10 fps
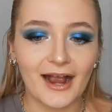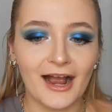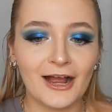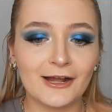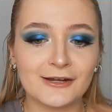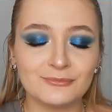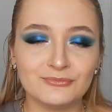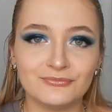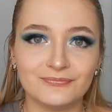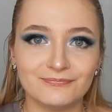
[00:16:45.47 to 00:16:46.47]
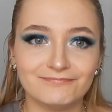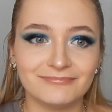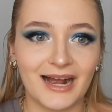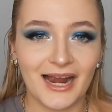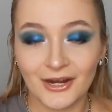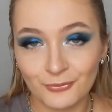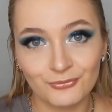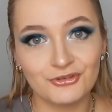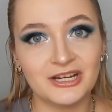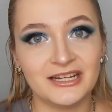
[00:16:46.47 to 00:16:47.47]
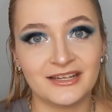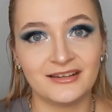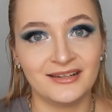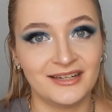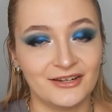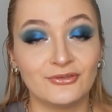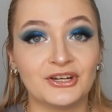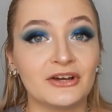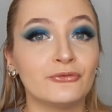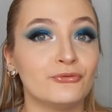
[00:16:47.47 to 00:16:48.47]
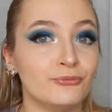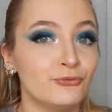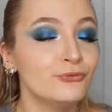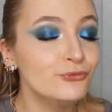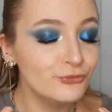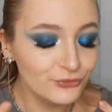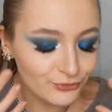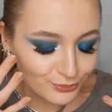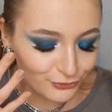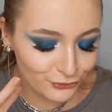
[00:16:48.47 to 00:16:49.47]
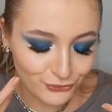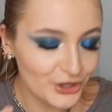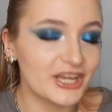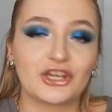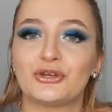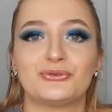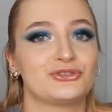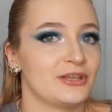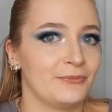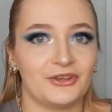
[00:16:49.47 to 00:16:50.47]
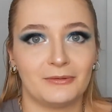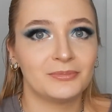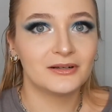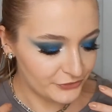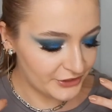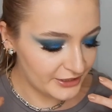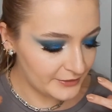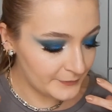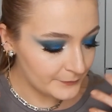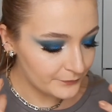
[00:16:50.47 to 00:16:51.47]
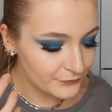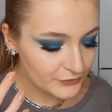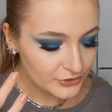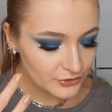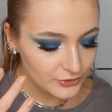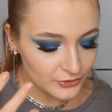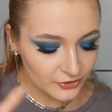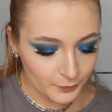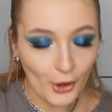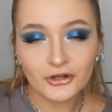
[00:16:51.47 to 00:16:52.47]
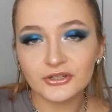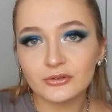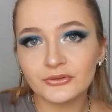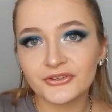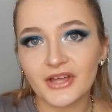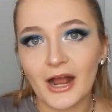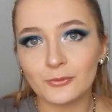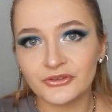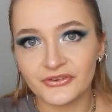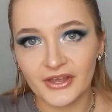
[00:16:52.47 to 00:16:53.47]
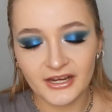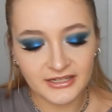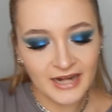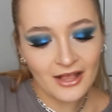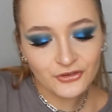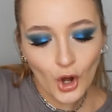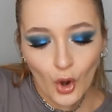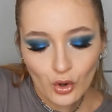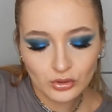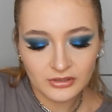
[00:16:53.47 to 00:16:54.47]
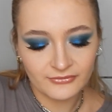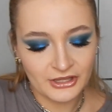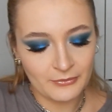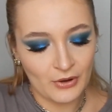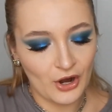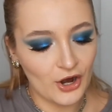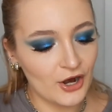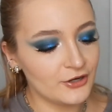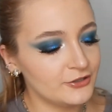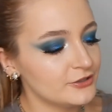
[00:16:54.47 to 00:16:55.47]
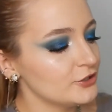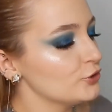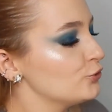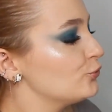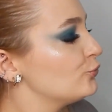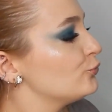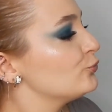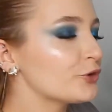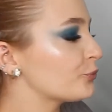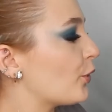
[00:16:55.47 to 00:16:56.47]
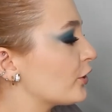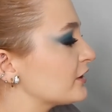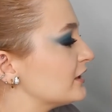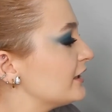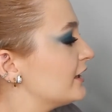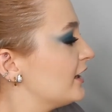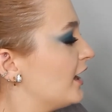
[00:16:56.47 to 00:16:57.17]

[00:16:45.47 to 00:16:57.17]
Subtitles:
I really give it a freaking huge thumbs up. The sparkles, I would say, not all of them are super sparkly.